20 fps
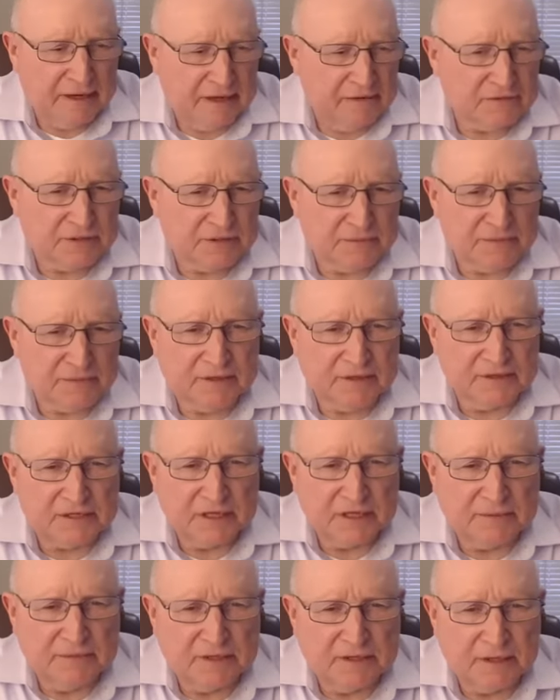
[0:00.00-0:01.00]
have some things
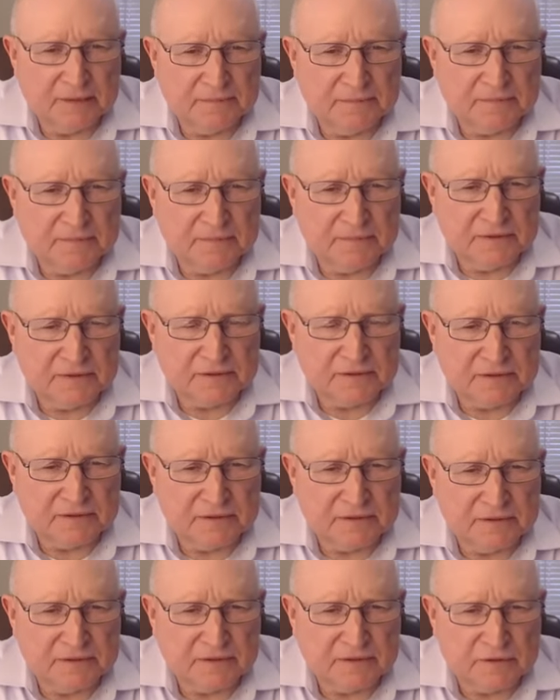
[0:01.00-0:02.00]
coming up
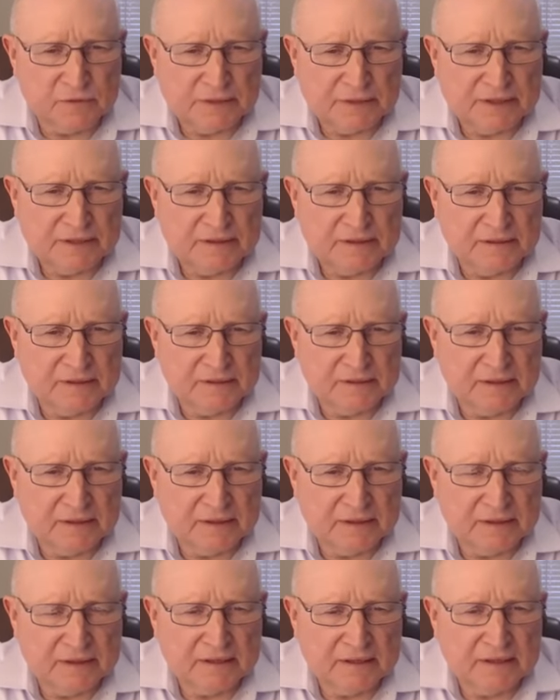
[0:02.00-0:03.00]
this week
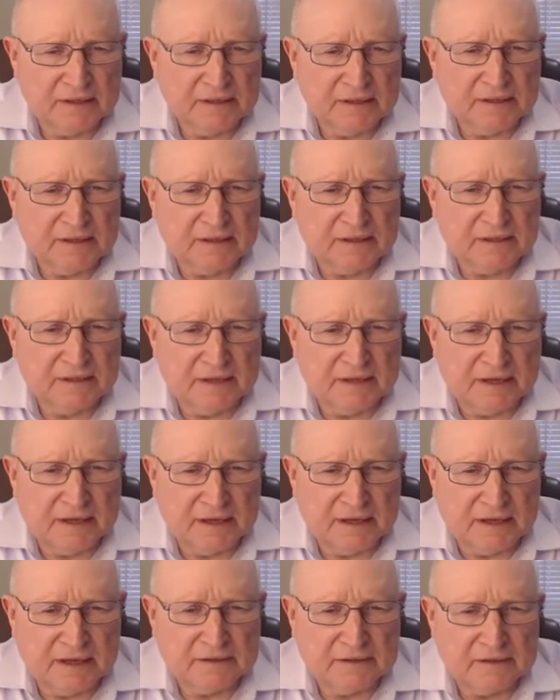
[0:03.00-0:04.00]

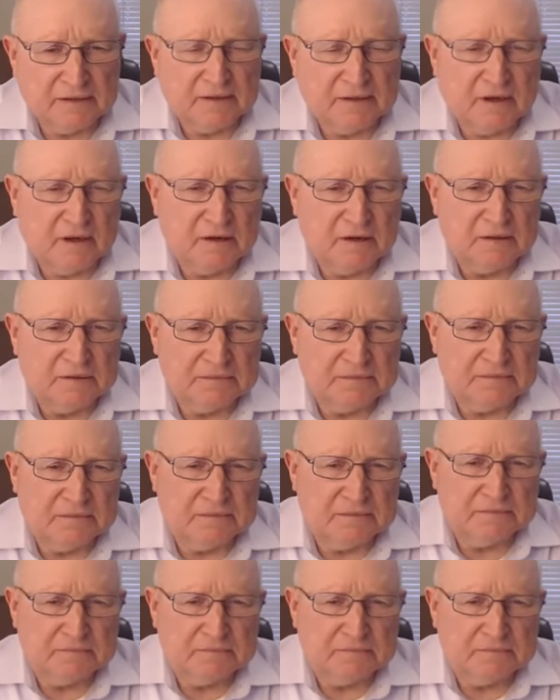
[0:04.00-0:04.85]
that are